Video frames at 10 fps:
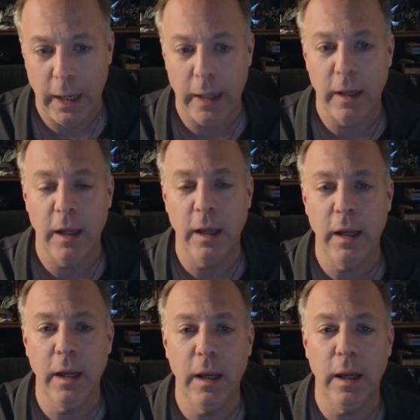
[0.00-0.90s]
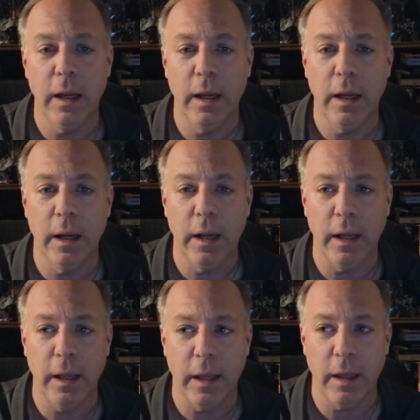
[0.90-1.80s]
and he
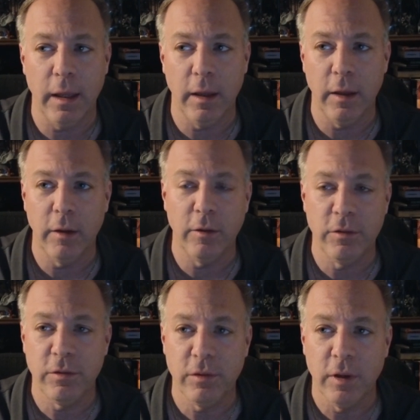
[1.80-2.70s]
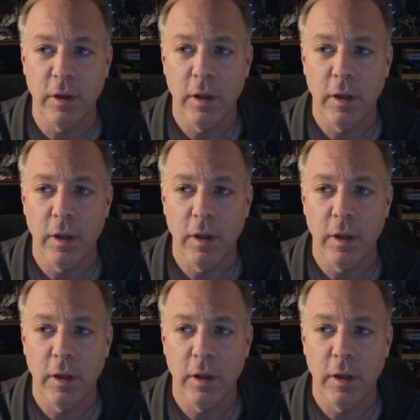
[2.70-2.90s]
his